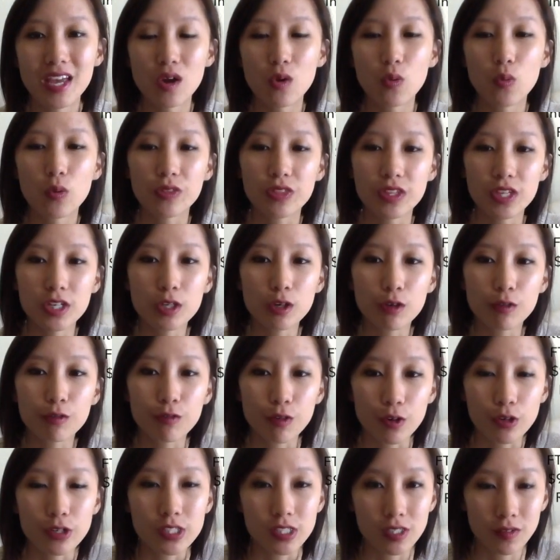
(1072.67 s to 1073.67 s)
Within your
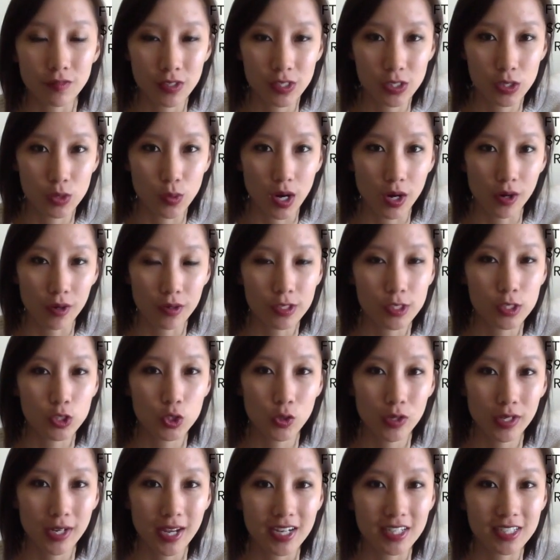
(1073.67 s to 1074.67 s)
first 72 hours,
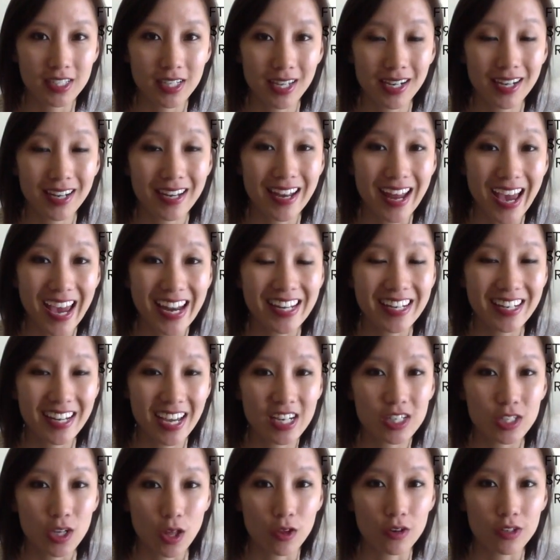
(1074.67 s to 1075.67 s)
you can actually get a
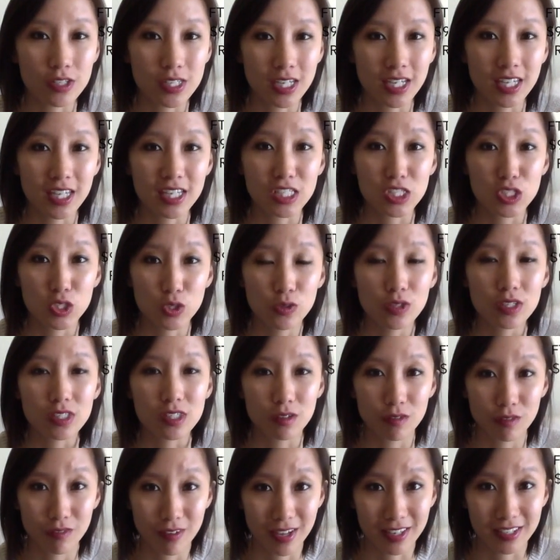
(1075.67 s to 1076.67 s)
$99 ticket to this
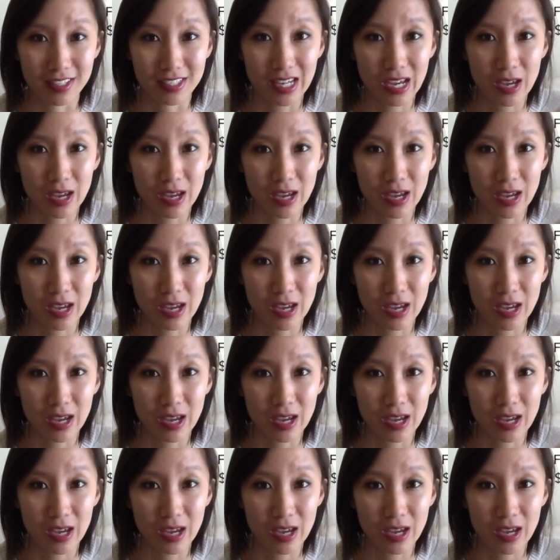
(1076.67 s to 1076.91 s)
event.